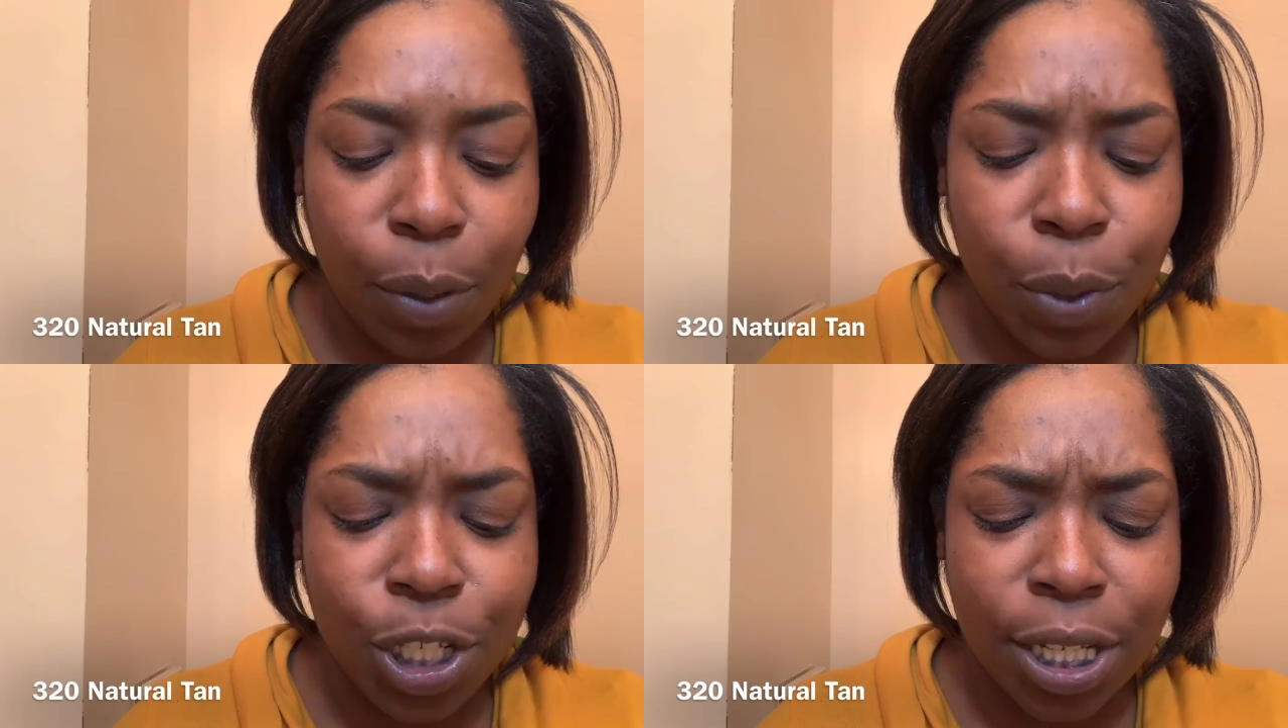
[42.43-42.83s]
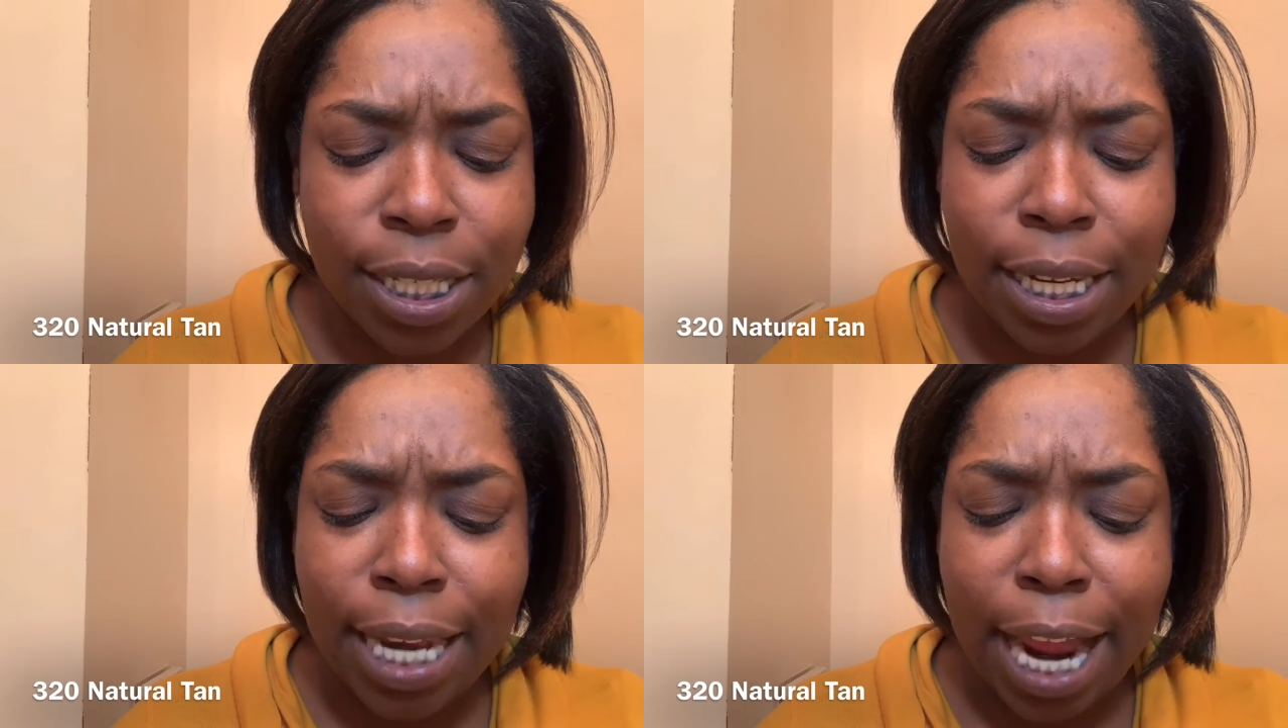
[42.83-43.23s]
which
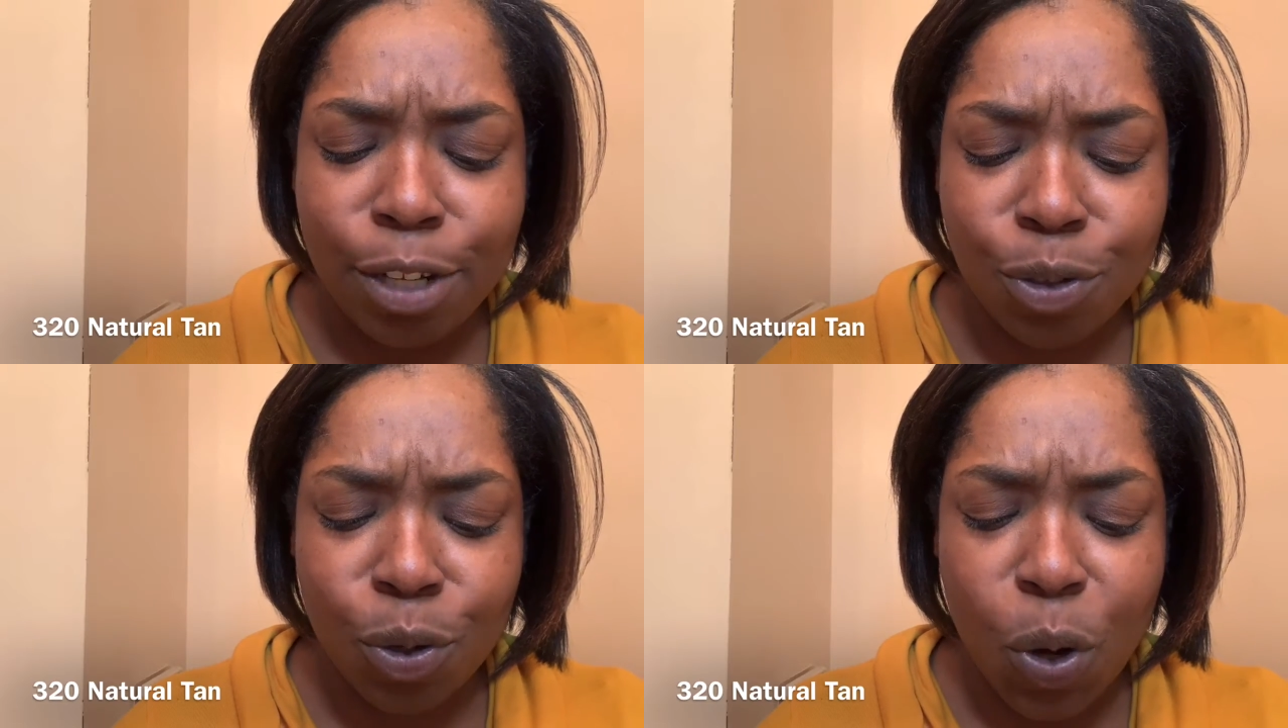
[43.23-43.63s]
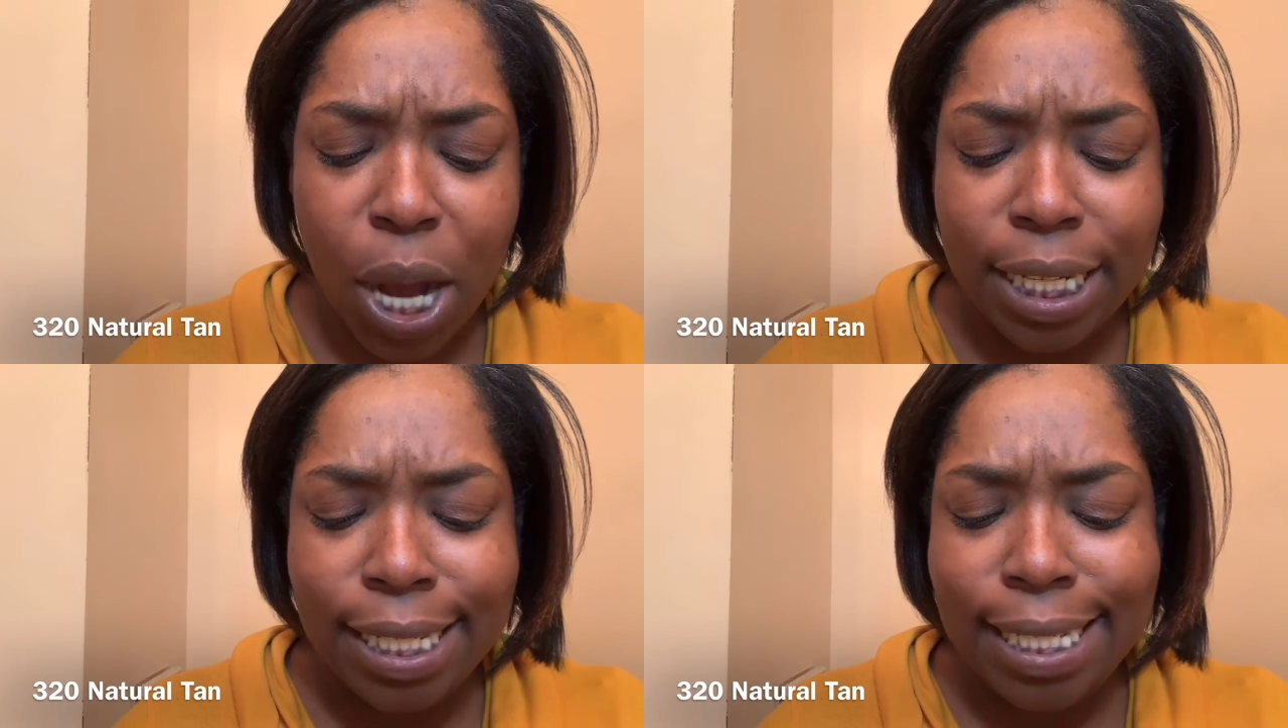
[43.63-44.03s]
is
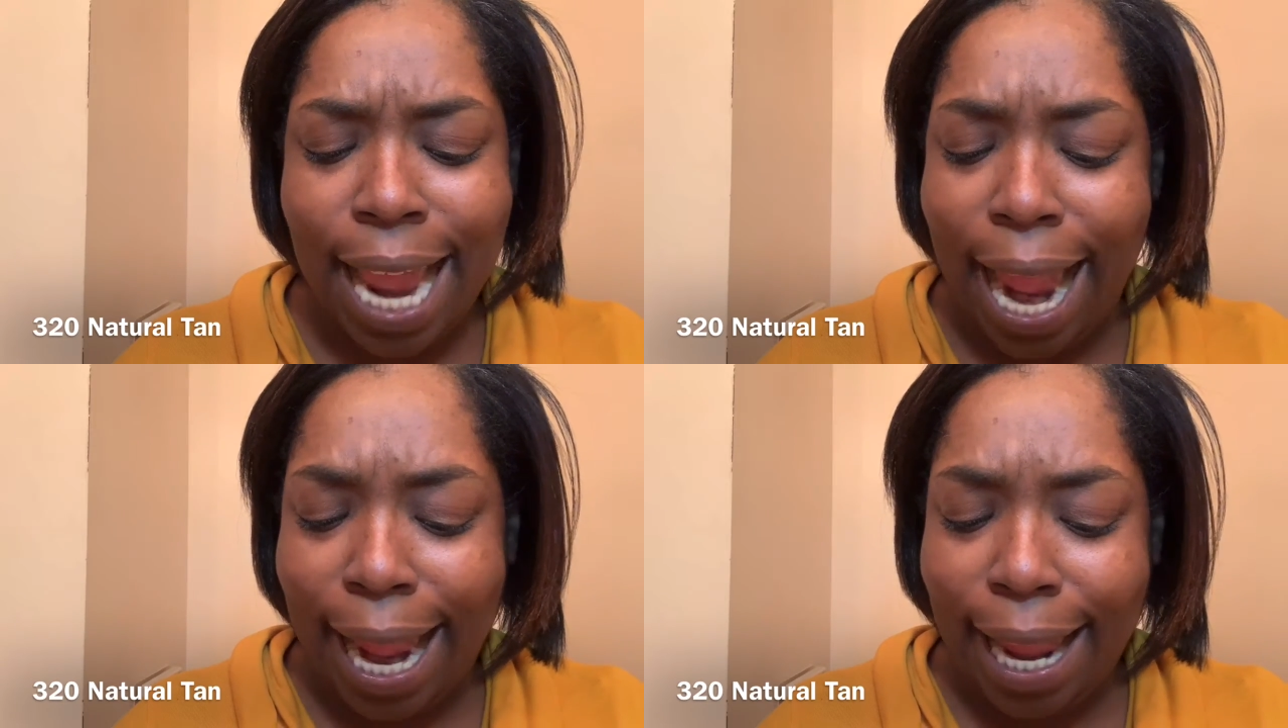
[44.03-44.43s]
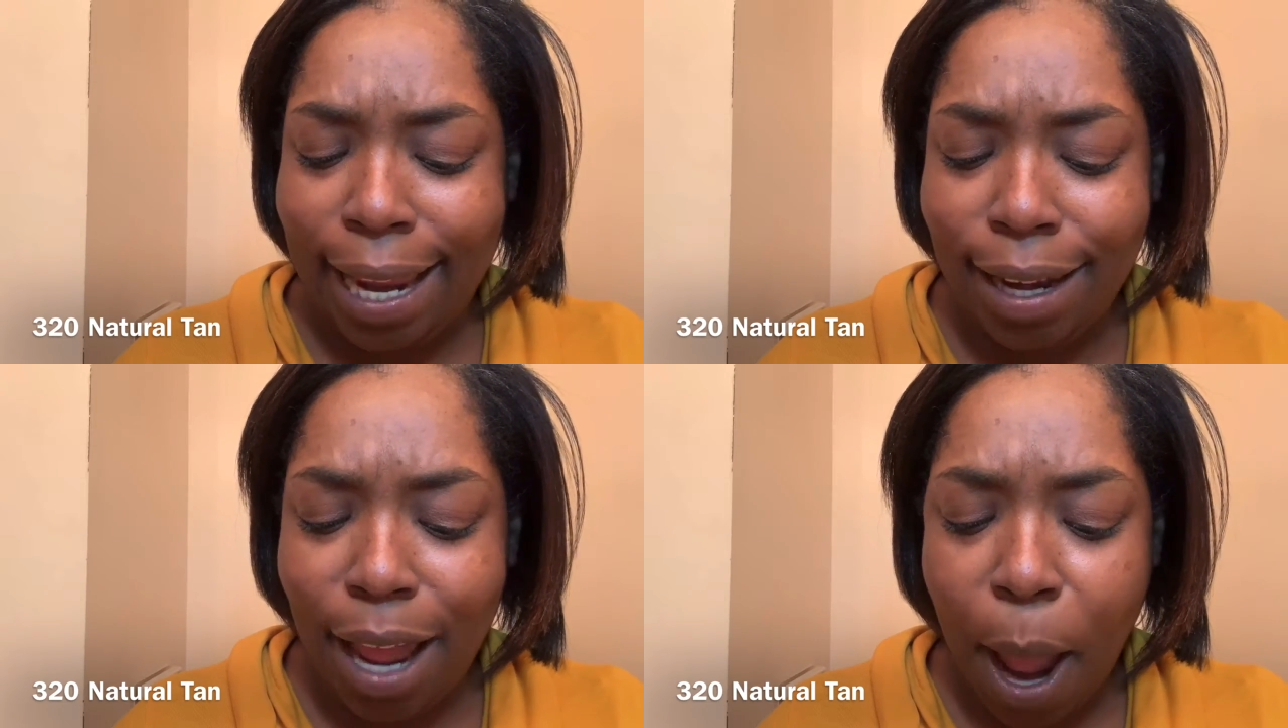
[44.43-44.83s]
natural
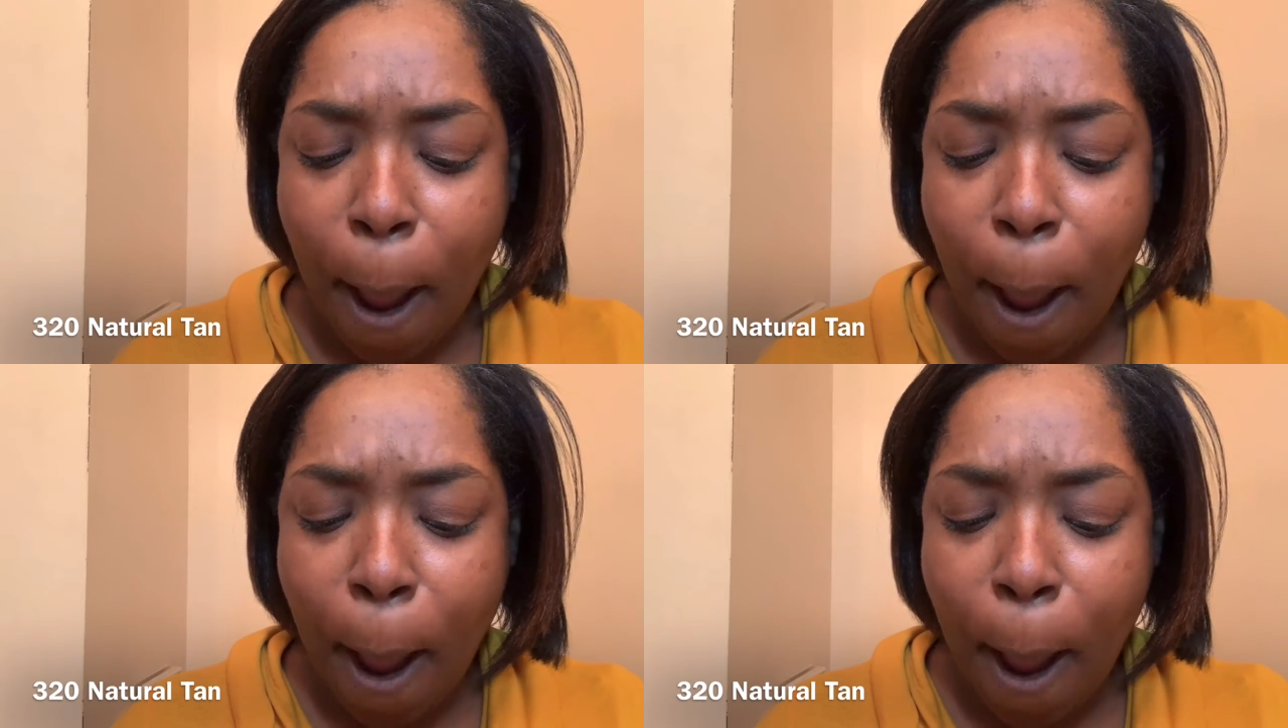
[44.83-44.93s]
tan